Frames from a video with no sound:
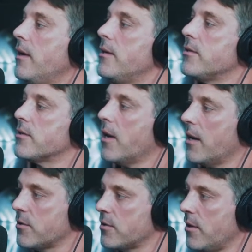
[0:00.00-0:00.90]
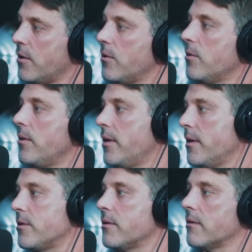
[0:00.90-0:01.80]
is it's kind of slow and
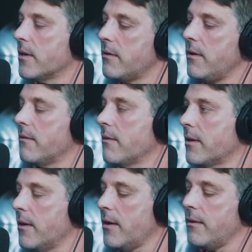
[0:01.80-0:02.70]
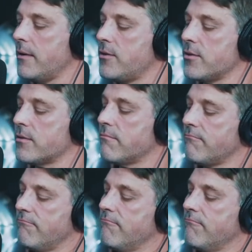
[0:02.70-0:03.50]
this and like you know like uh, it just